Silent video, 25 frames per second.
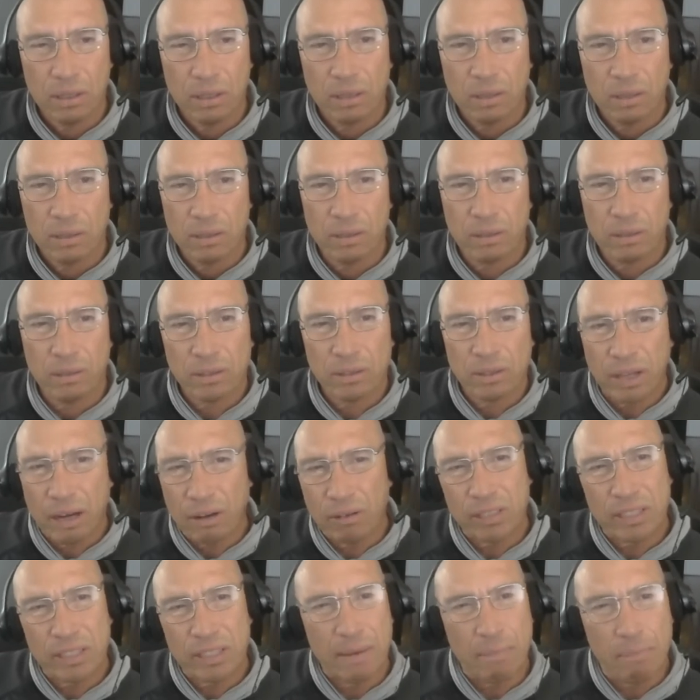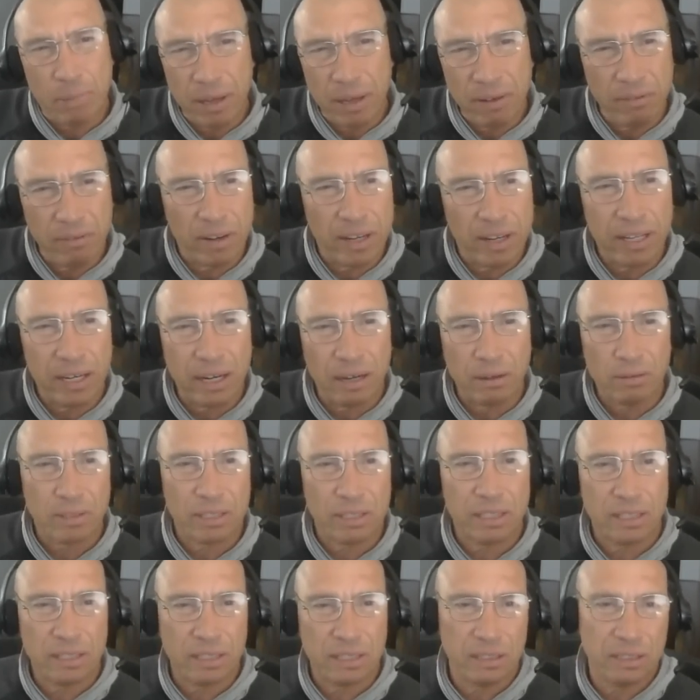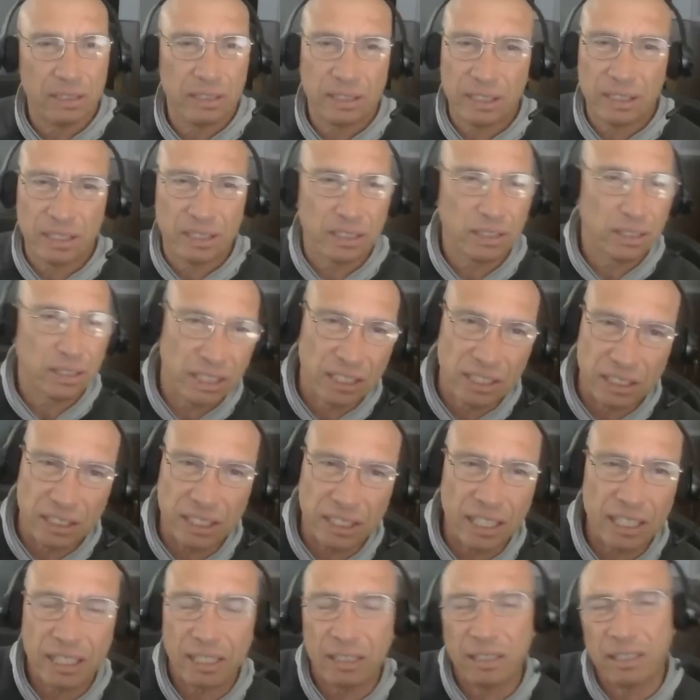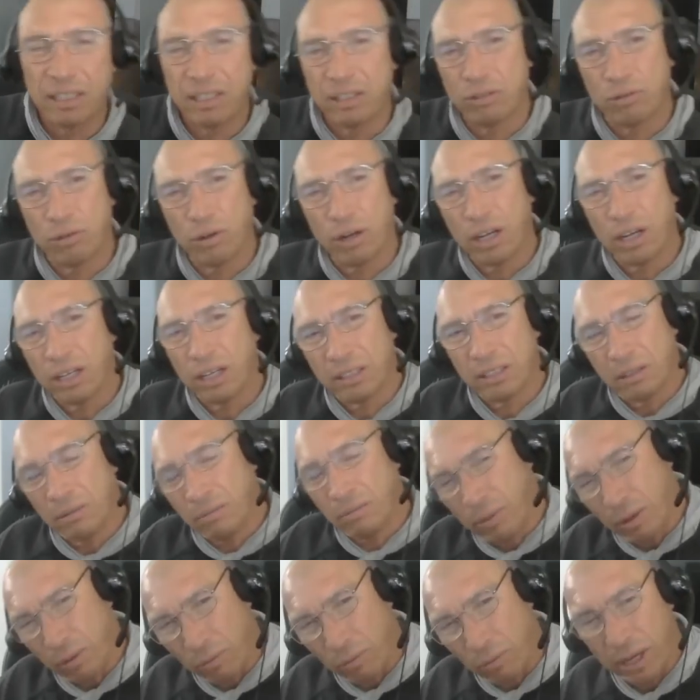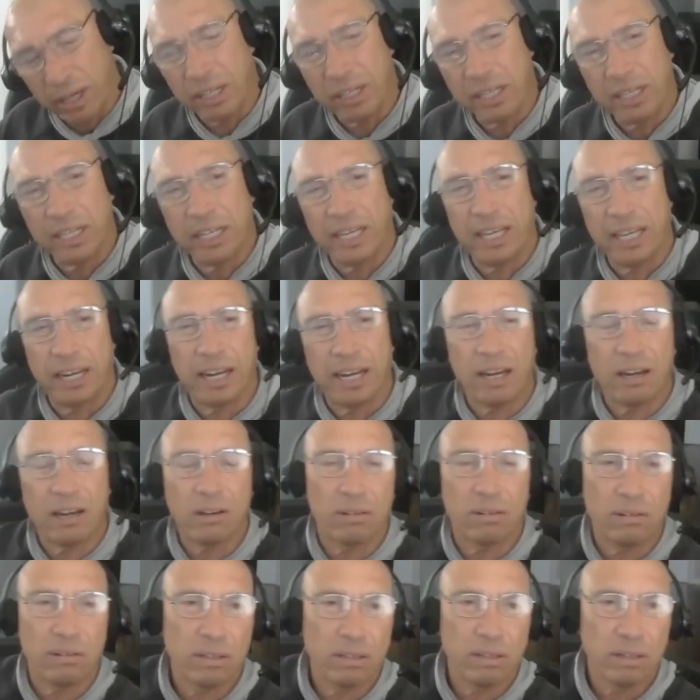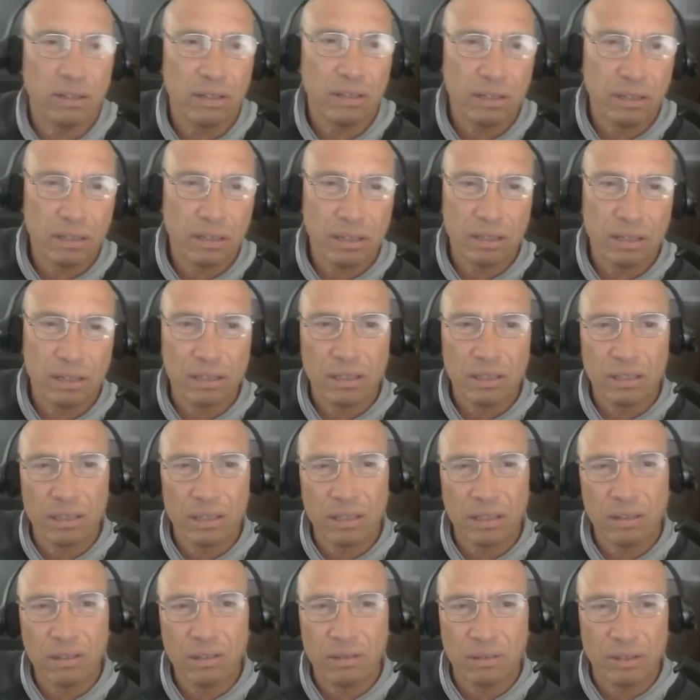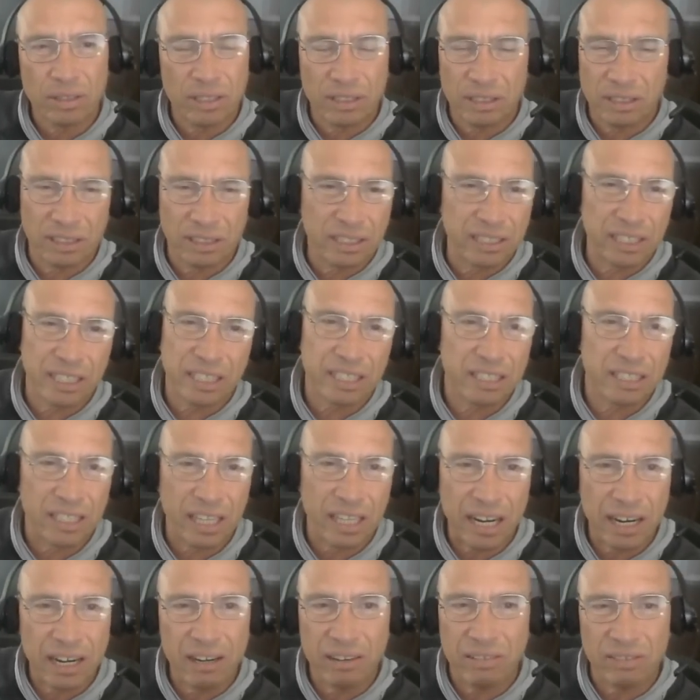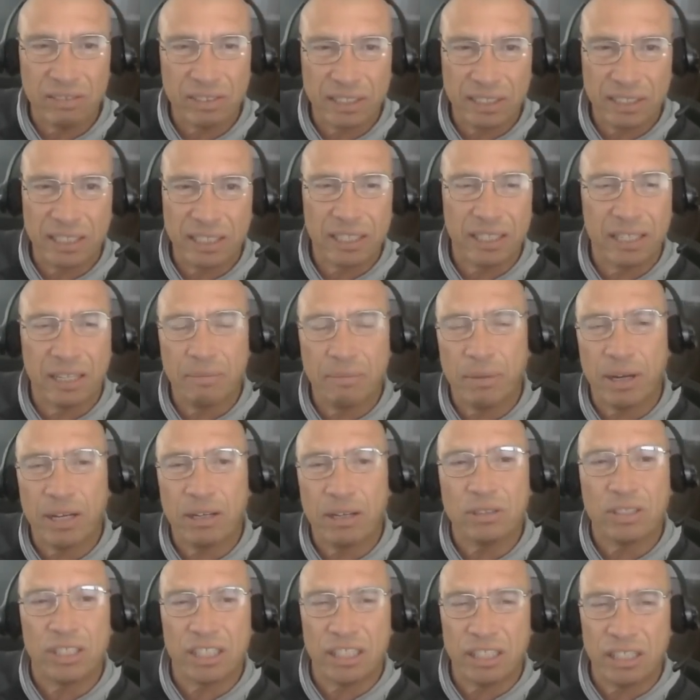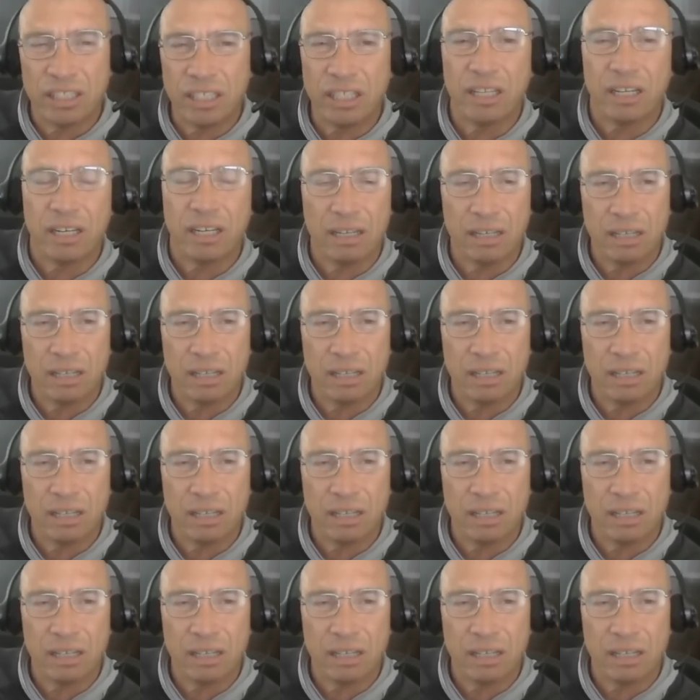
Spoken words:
You know, so I was ambivalent. I was still stuck in the drugs, but wanting to get out. You know, I was sick and tired of sitting in my own shit.